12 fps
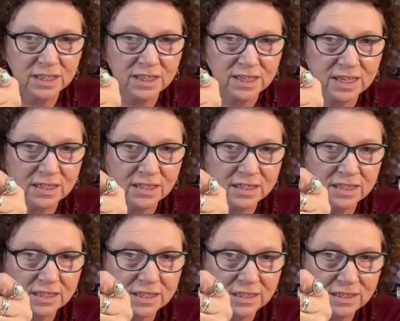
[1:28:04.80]
to this
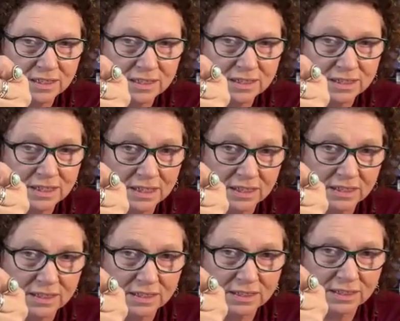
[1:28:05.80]
to
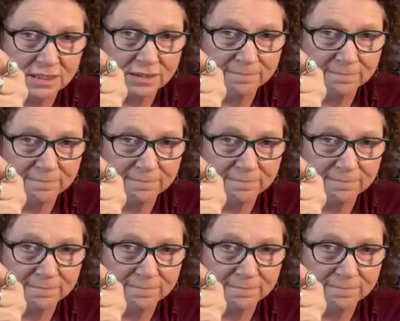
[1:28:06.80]
this.